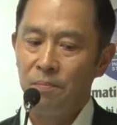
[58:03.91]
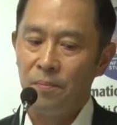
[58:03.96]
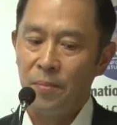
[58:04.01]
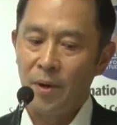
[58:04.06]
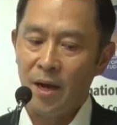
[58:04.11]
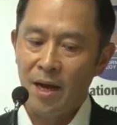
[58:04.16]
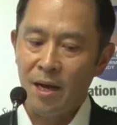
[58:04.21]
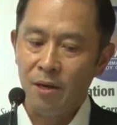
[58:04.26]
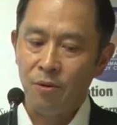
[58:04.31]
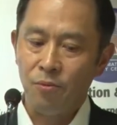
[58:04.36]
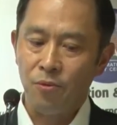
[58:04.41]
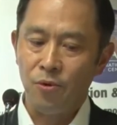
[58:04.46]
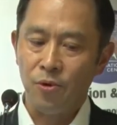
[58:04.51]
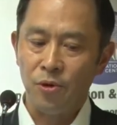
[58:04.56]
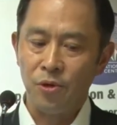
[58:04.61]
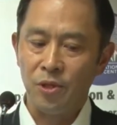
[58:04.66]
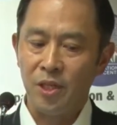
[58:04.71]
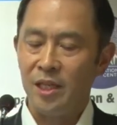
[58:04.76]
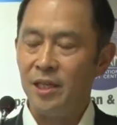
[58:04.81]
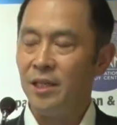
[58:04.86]

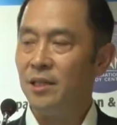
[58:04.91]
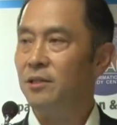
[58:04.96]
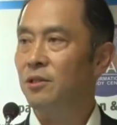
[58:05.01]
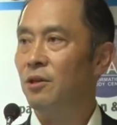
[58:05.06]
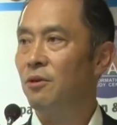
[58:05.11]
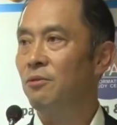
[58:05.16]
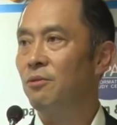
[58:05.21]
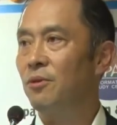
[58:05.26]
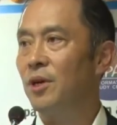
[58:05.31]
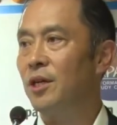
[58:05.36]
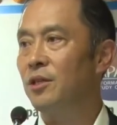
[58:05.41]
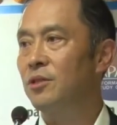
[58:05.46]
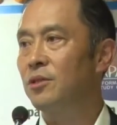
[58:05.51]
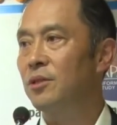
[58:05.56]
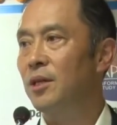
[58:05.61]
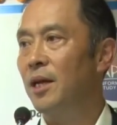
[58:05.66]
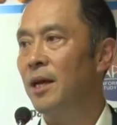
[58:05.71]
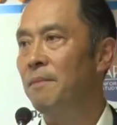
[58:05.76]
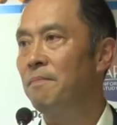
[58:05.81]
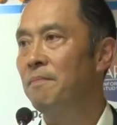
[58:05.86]
backward
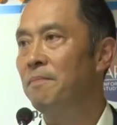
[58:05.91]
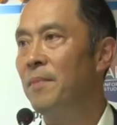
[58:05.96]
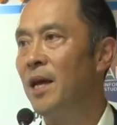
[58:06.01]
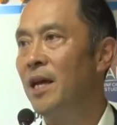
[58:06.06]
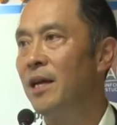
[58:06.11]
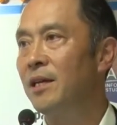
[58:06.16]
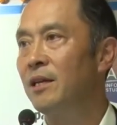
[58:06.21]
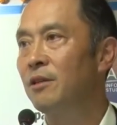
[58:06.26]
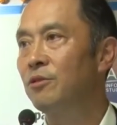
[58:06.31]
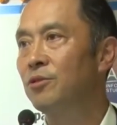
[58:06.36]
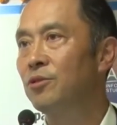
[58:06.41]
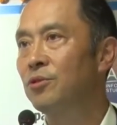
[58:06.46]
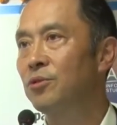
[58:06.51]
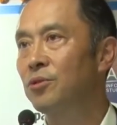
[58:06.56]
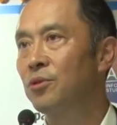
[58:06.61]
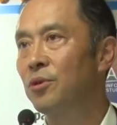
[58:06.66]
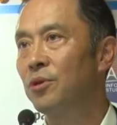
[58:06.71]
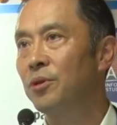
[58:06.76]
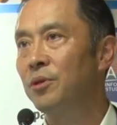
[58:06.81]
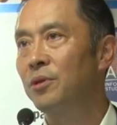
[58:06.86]
integrates and making
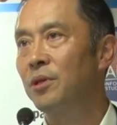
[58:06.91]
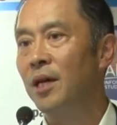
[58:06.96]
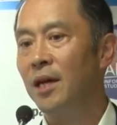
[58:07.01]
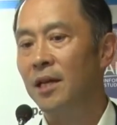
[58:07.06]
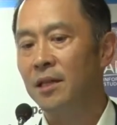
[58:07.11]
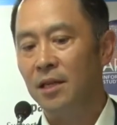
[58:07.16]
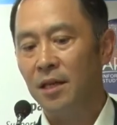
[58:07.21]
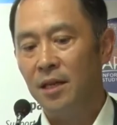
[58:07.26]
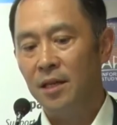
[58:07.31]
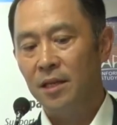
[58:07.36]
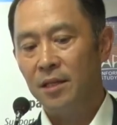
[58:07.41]
sure that